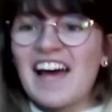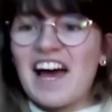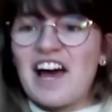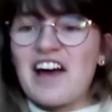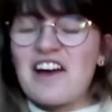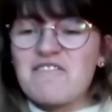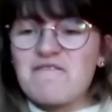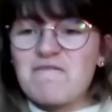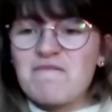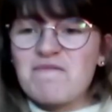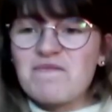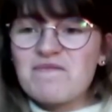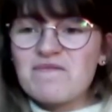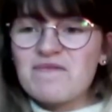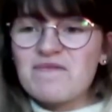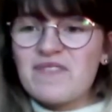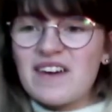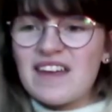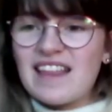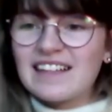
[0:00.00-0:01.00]
Um,
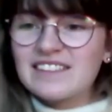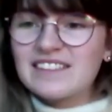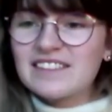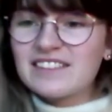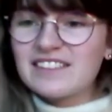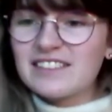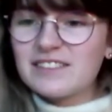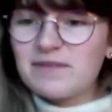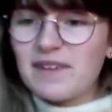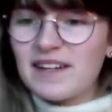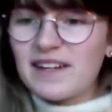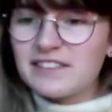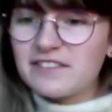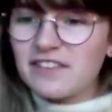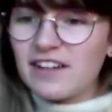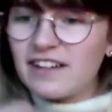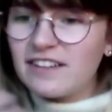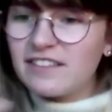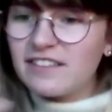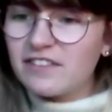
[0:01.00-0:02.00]
but there's also space
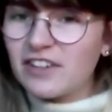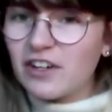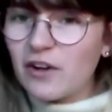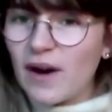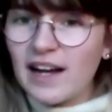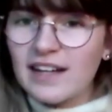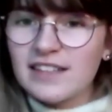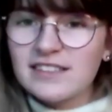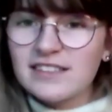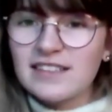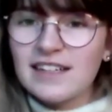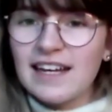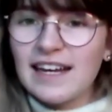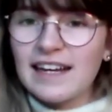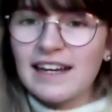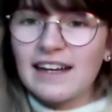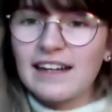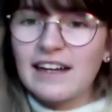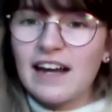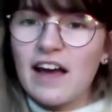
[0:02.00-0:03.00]
for, for
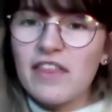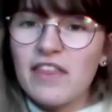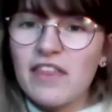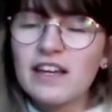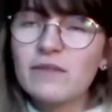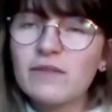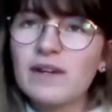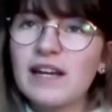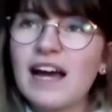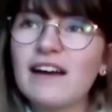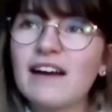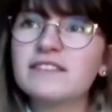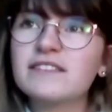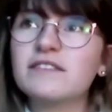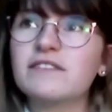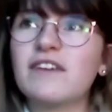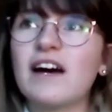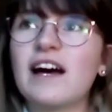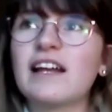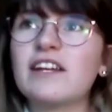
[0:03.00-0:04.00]
questioning, and I think we have
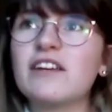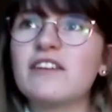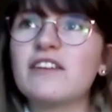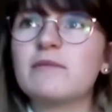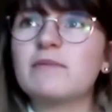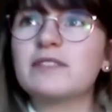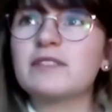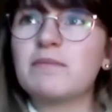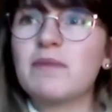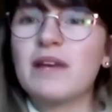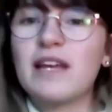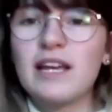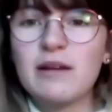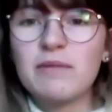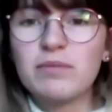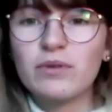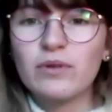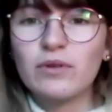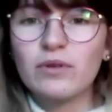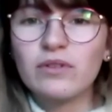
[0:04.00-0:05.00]
to value them as
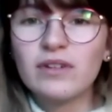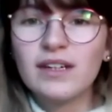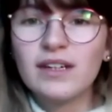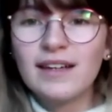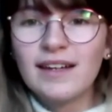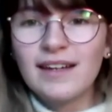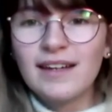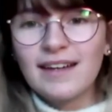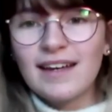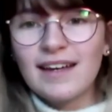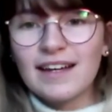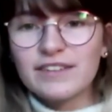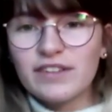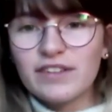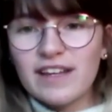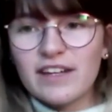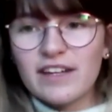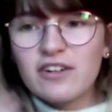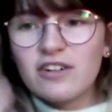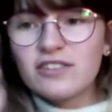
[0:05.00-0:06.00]
people.
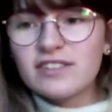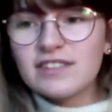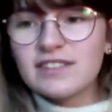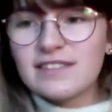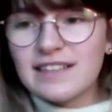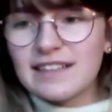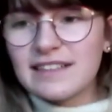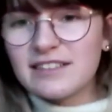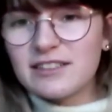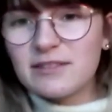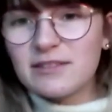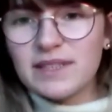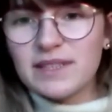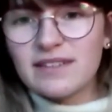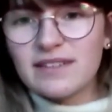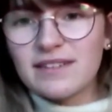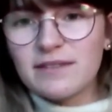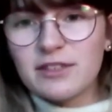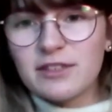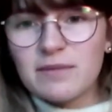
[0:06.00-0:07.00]
And they're not just things to
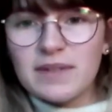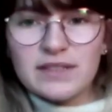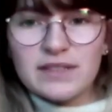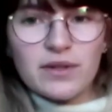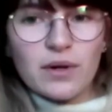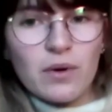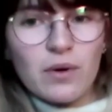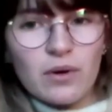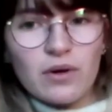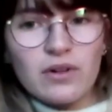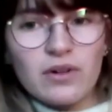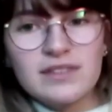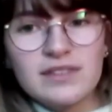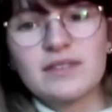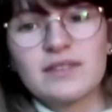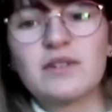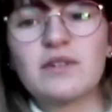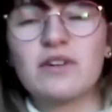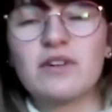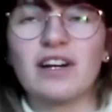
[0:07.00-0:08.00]
be to be taught
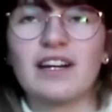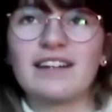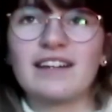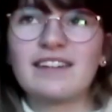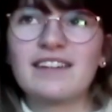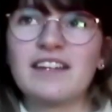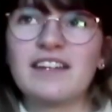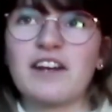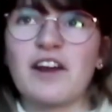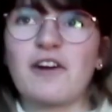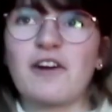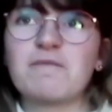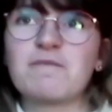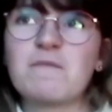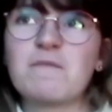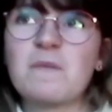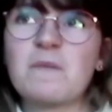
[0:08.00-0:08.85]
or you know